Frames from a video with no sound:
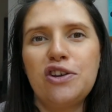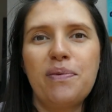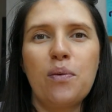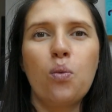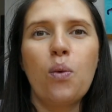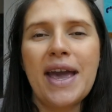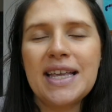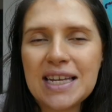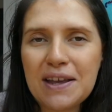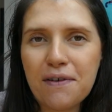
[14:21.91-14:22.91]
You've been
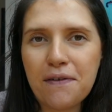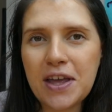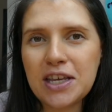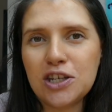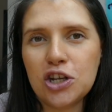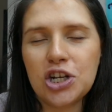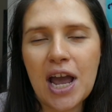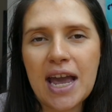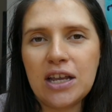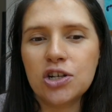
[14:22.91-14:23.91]
waiting for things to
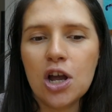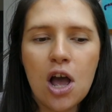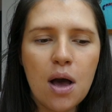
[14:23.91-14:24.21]
change.